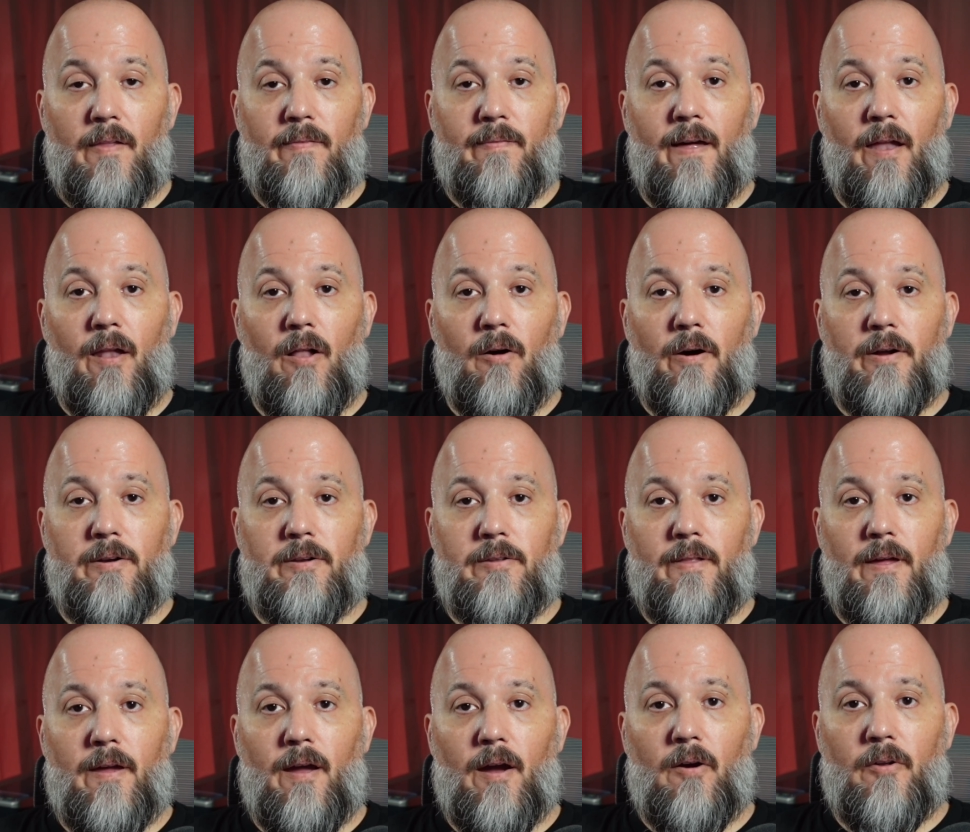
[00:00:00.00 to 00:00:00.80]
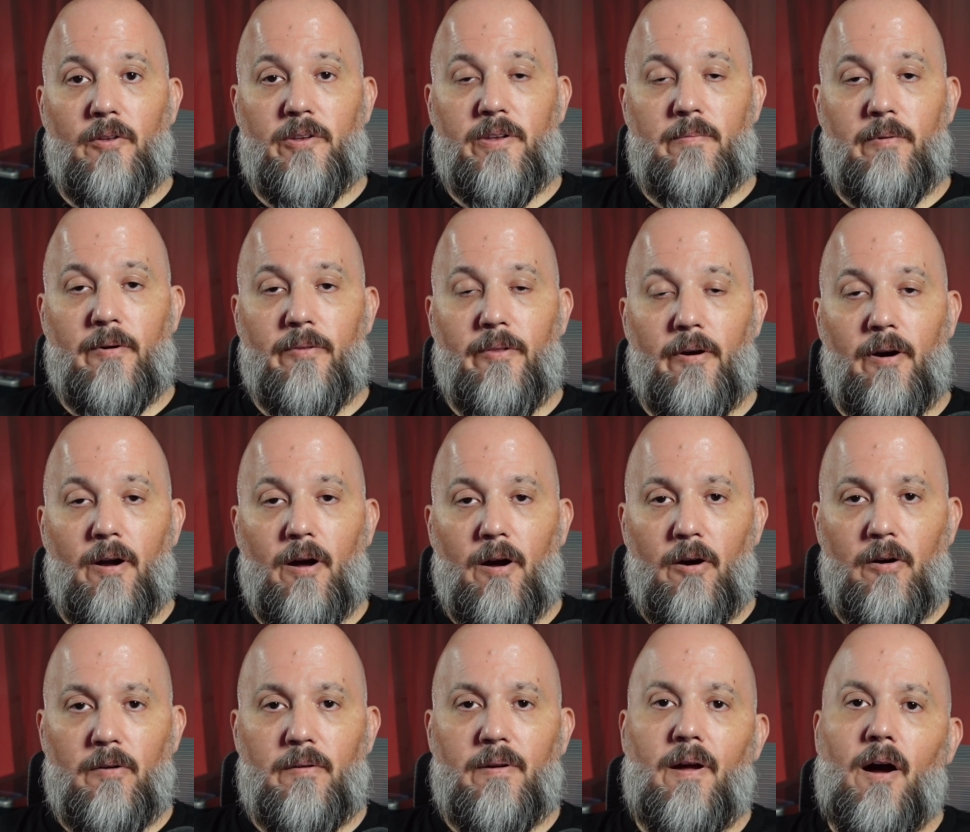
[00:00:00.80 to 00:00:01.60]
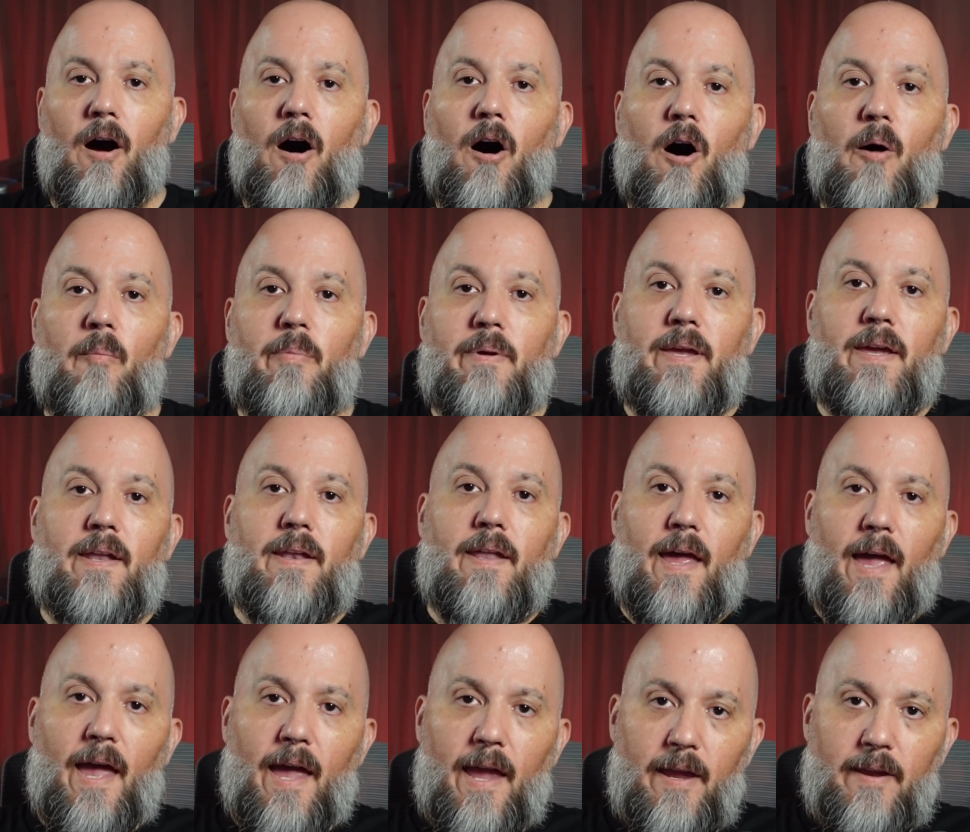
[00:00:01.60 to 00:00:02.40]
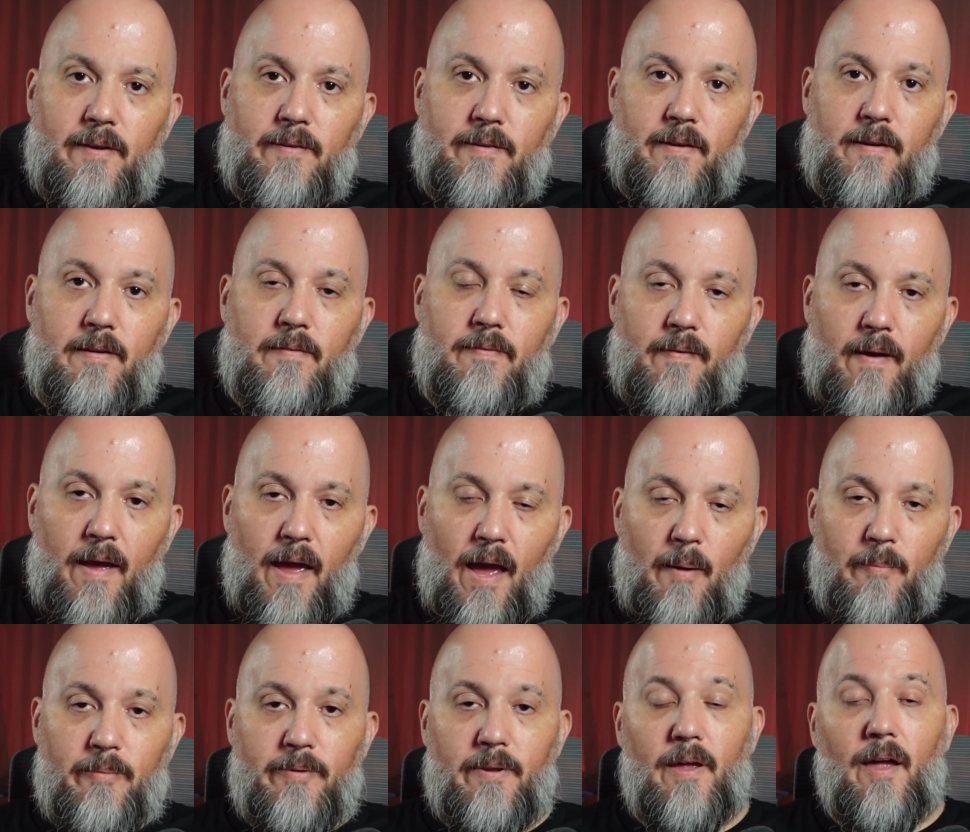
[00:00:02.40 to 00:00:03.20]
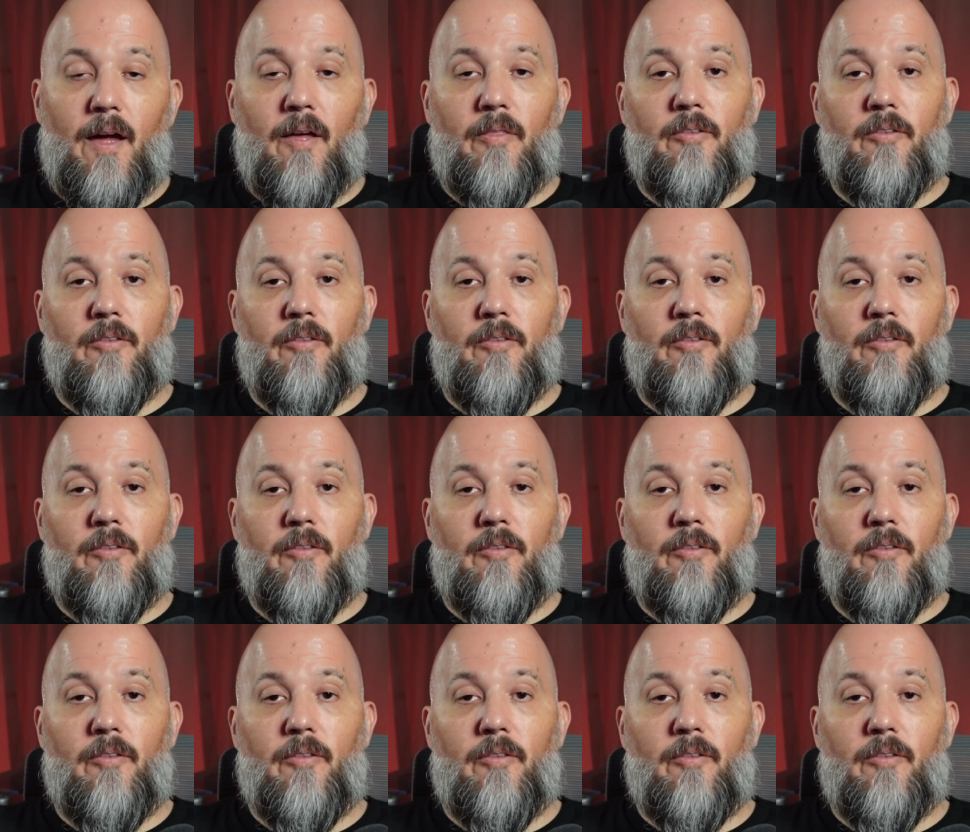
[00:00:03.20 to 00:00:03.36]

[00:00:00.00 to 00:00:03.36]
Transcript: Not only do they own some of their own, albeit aging fabs,